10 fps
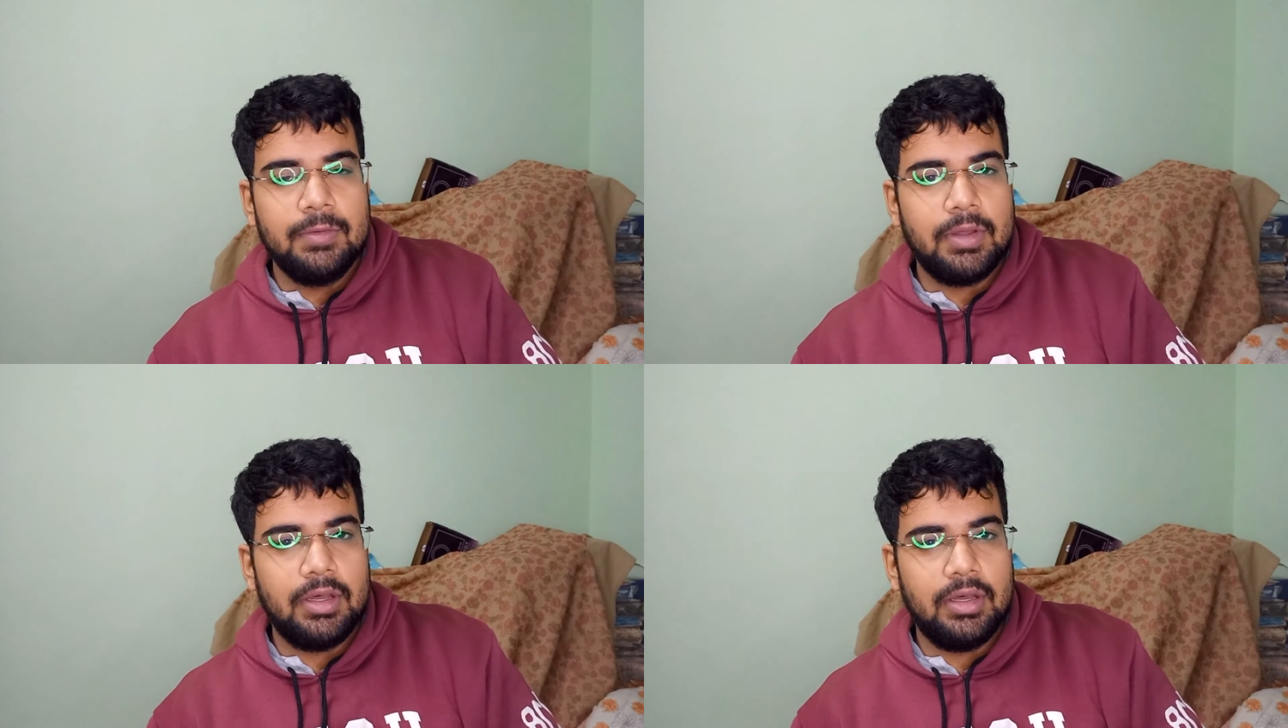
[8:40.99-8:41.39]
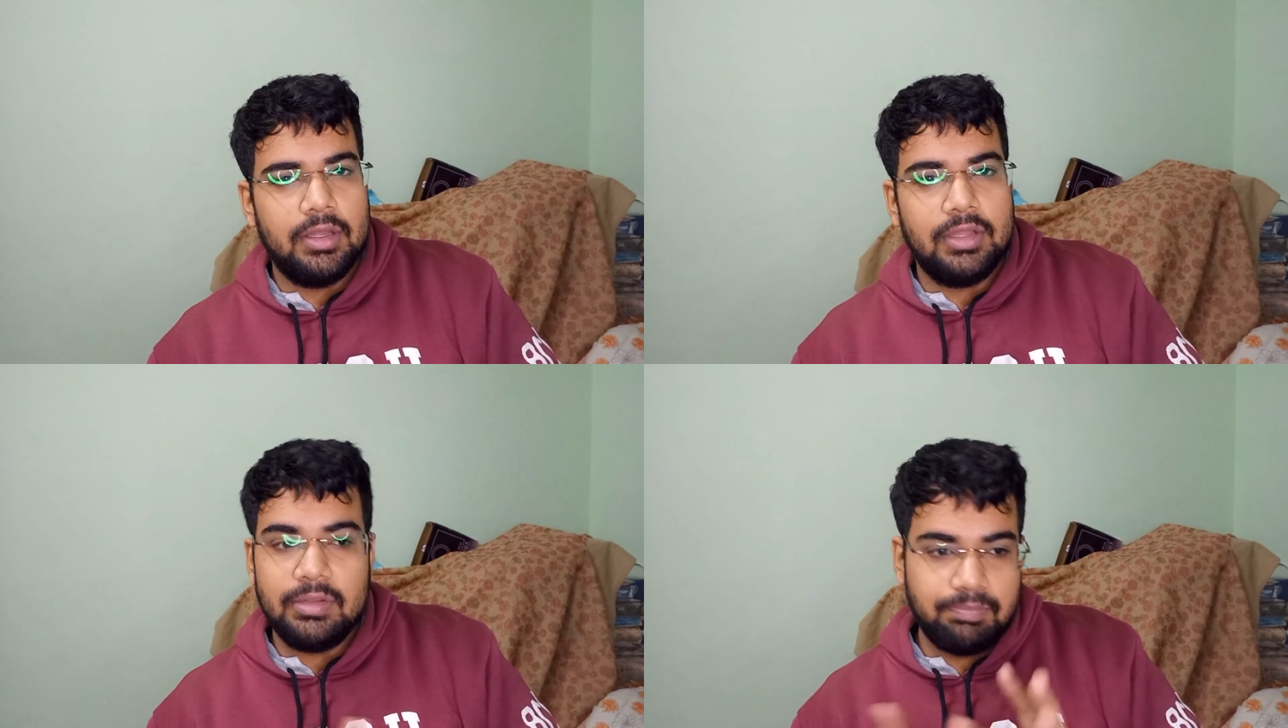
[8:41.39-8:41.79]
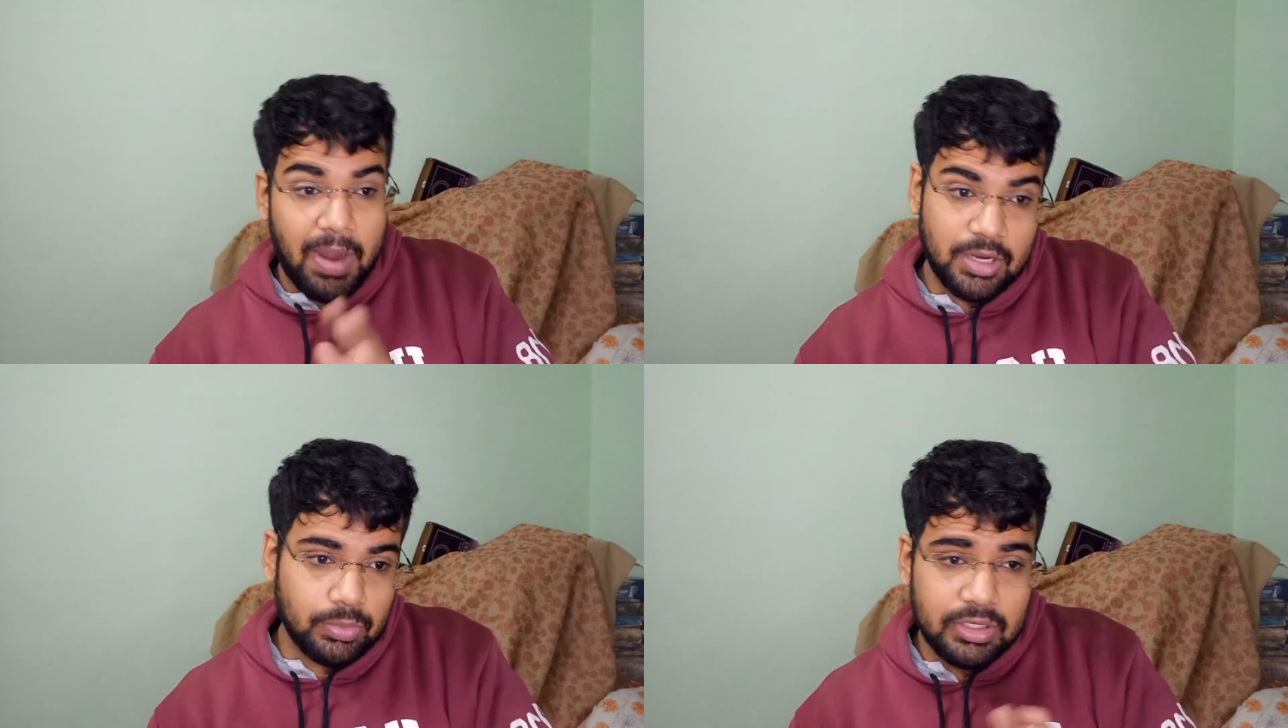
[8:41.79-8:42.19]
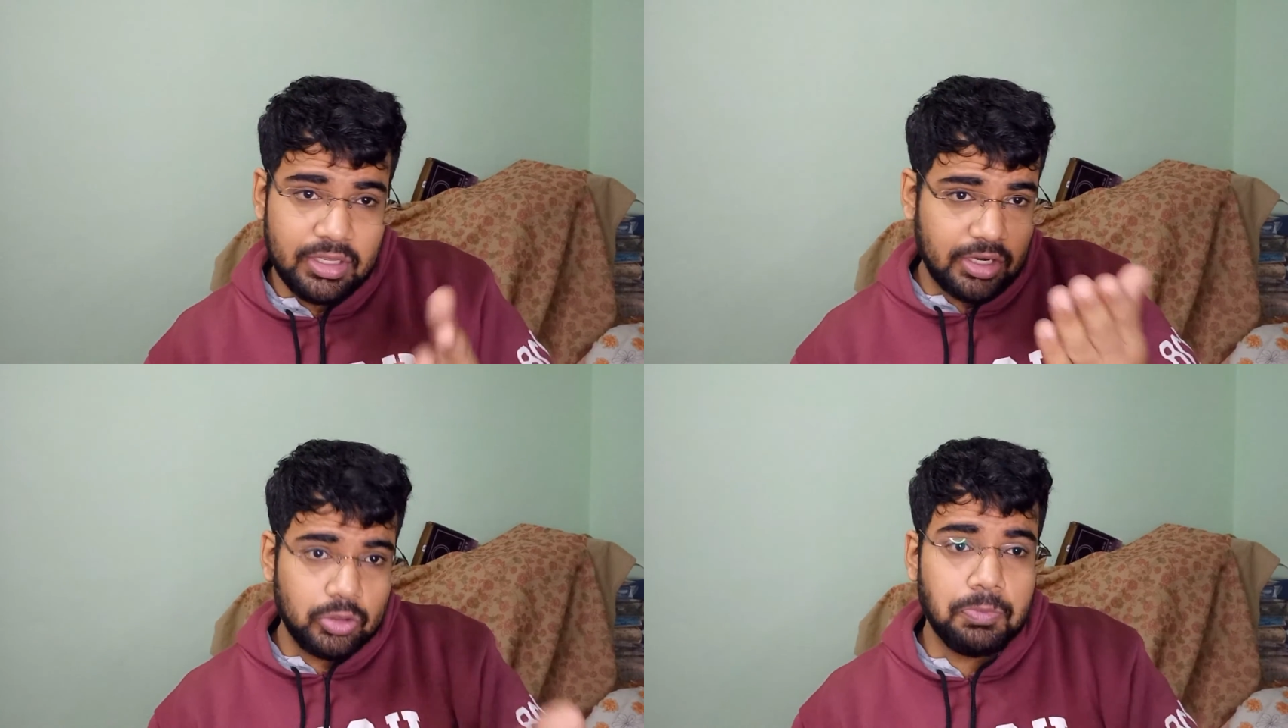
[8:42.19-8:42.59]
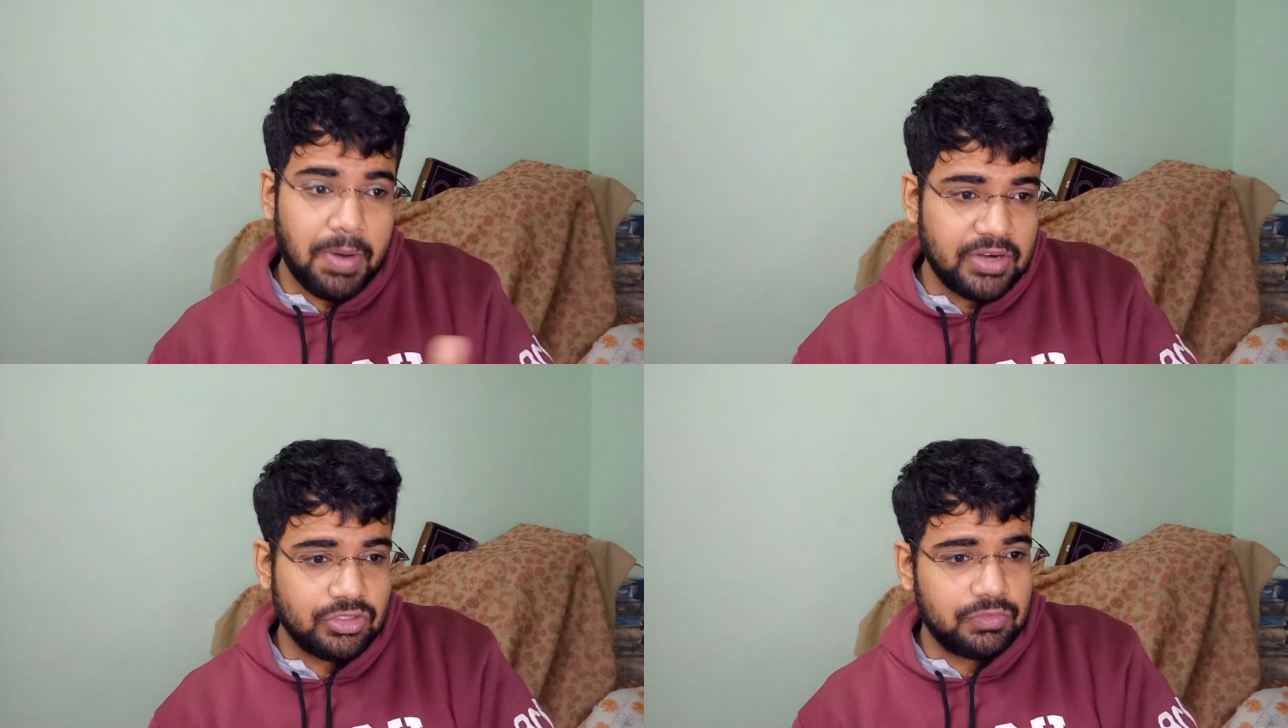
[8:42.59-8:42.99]
then part one, there are two
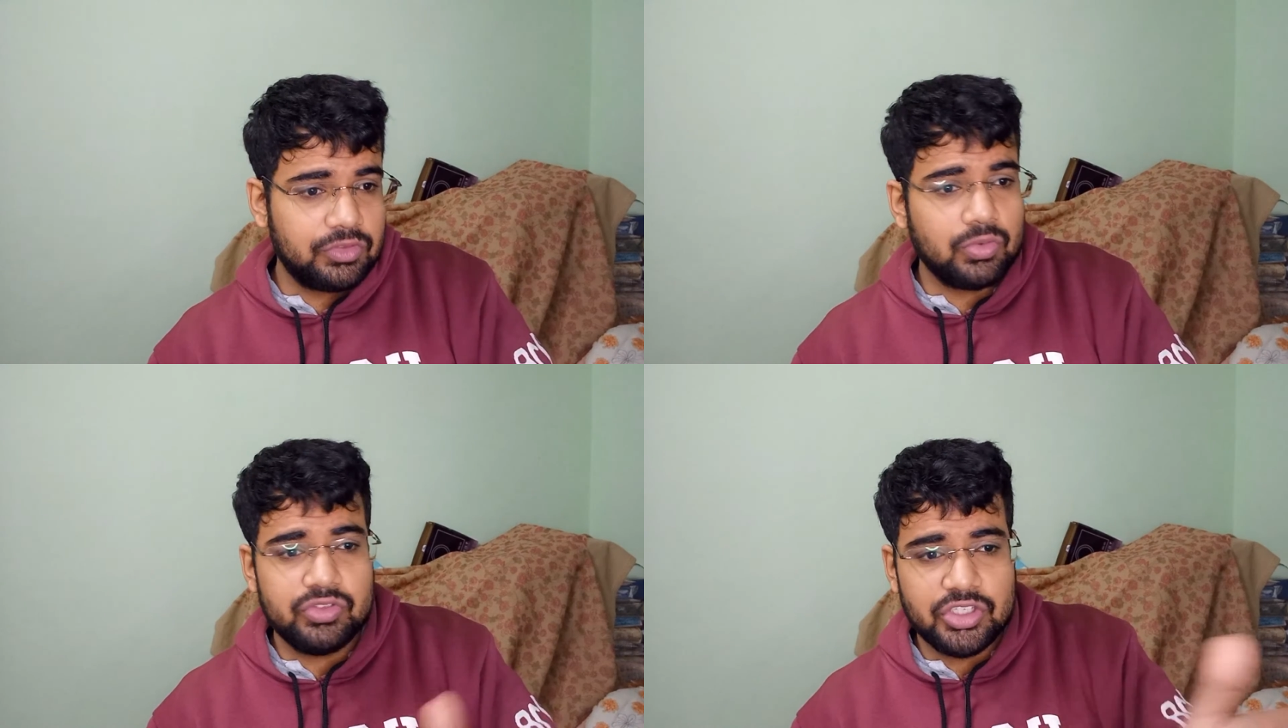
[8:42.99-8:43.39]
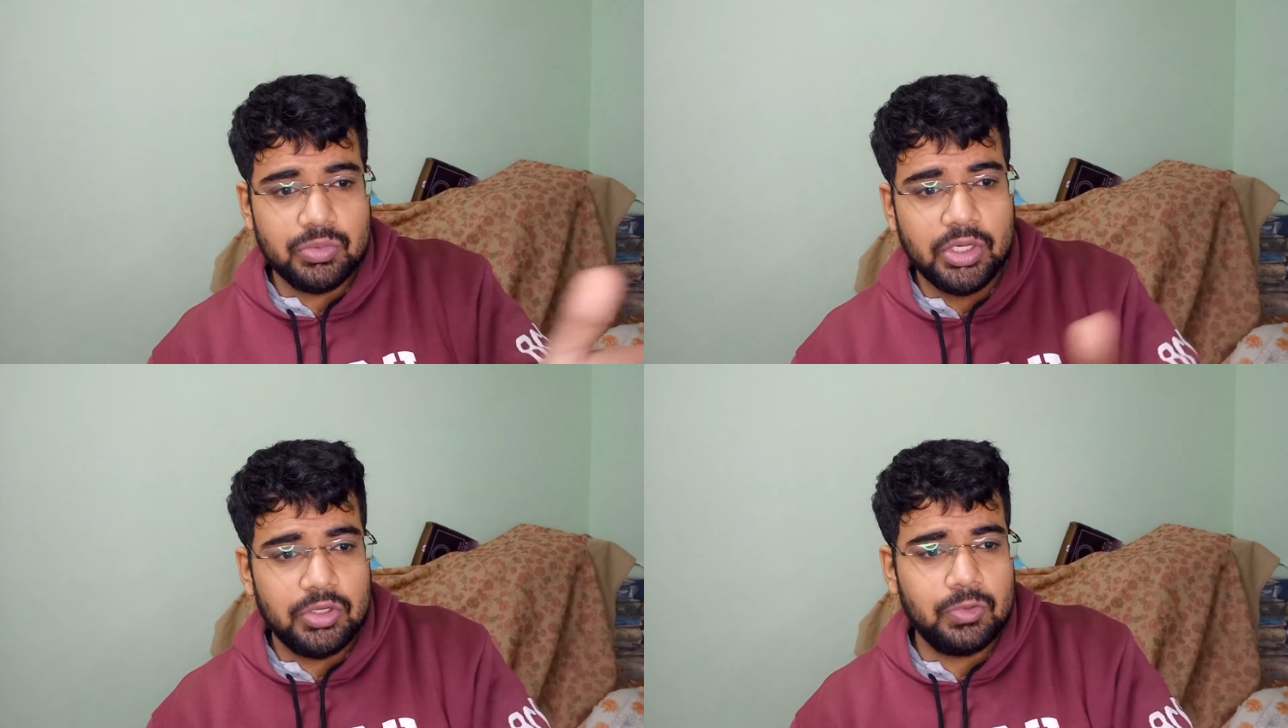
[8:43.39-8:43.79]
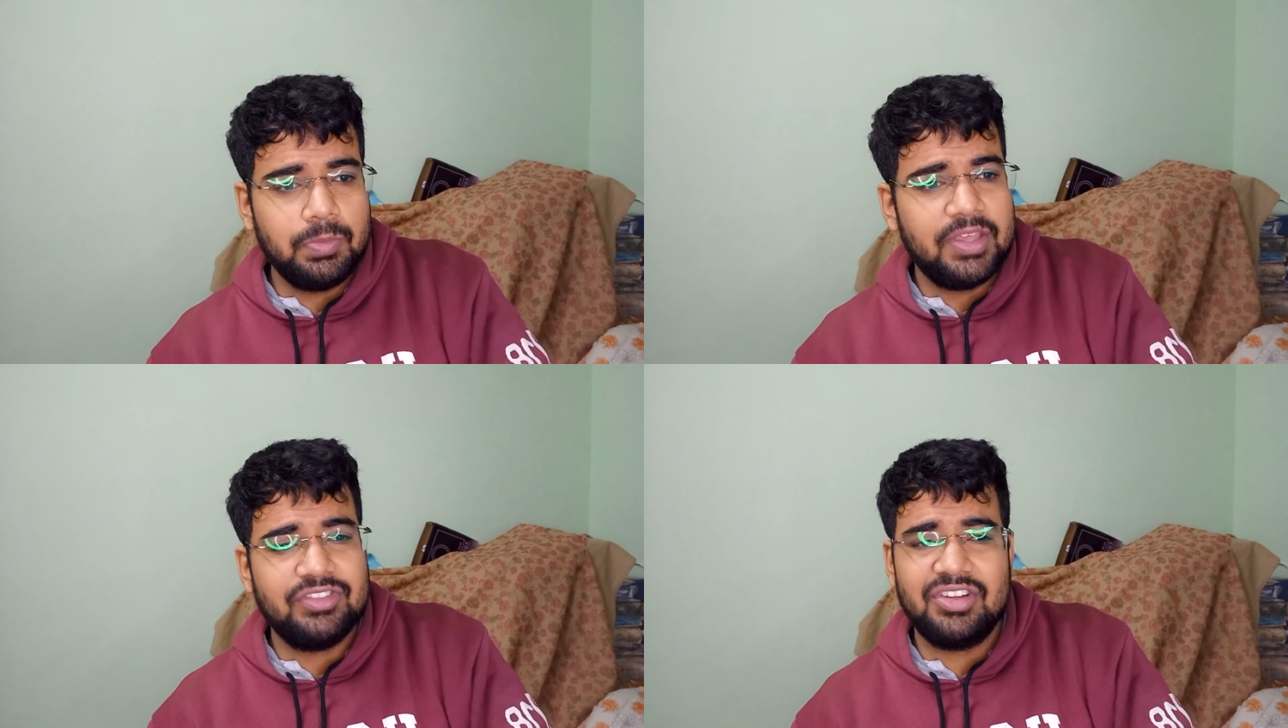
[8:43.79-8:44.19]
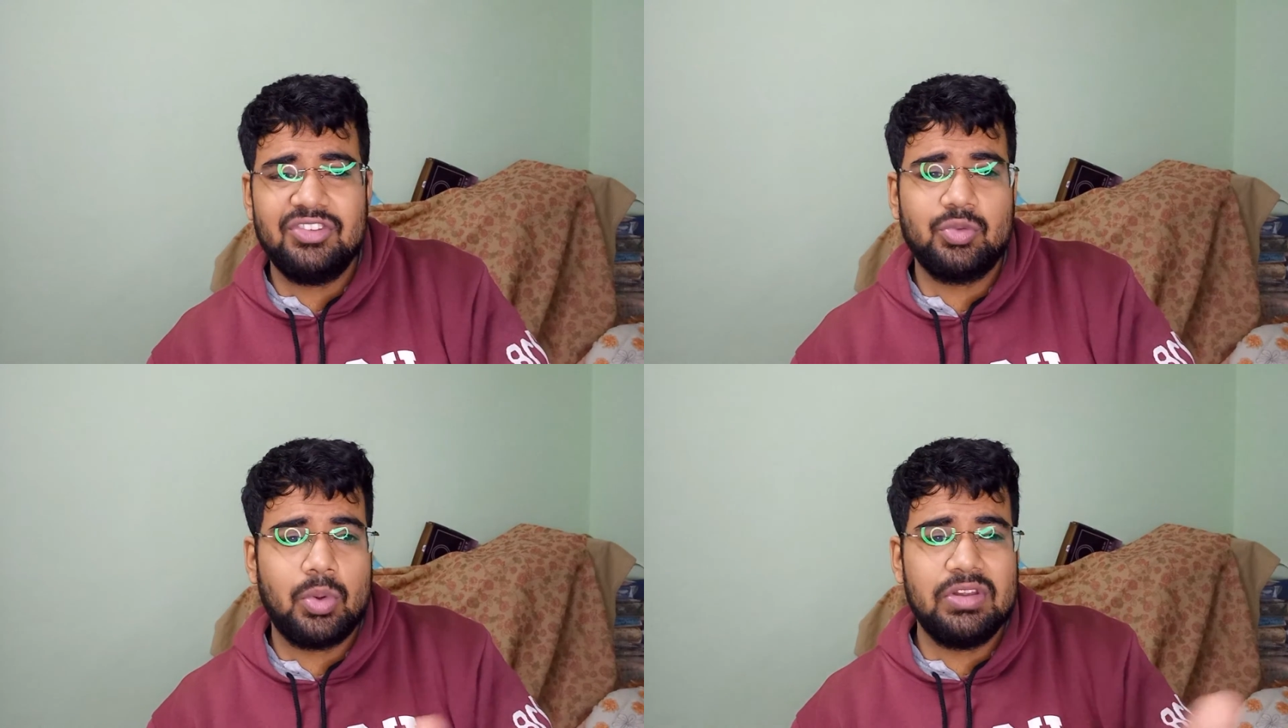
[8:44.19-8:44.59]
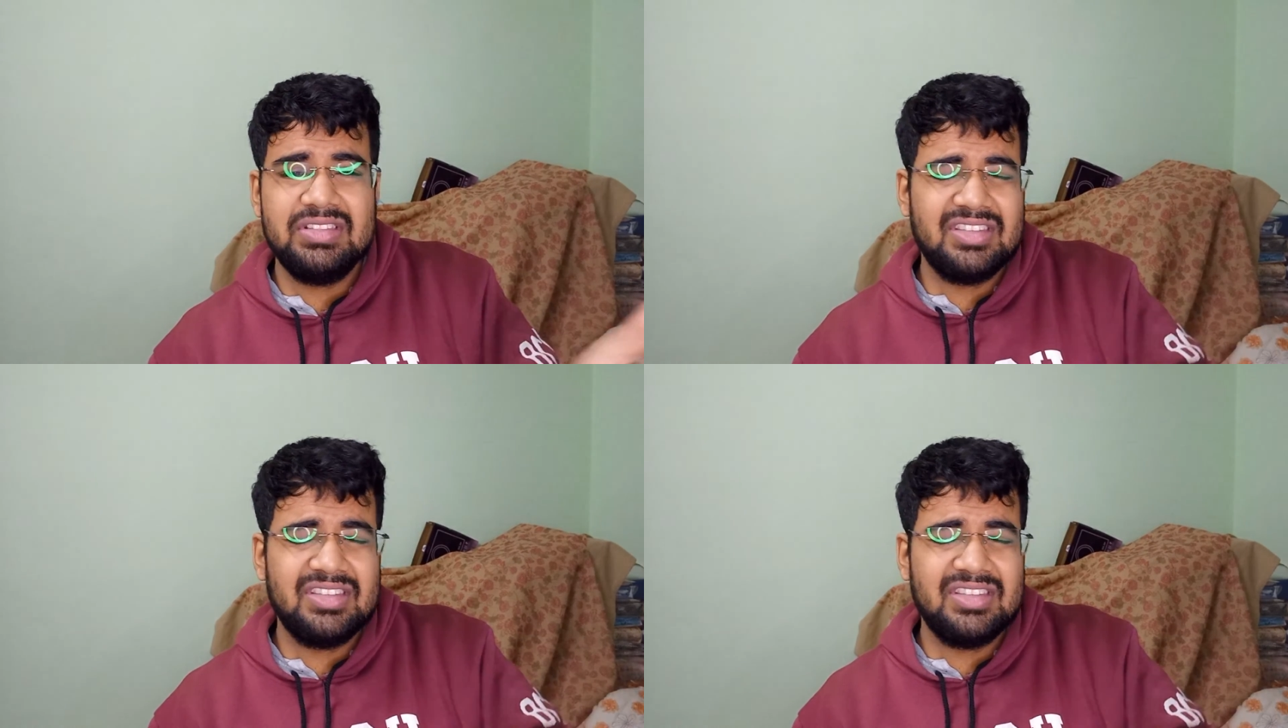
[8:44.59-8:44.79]
parts of this course, then you can do by Cherish Quarrels.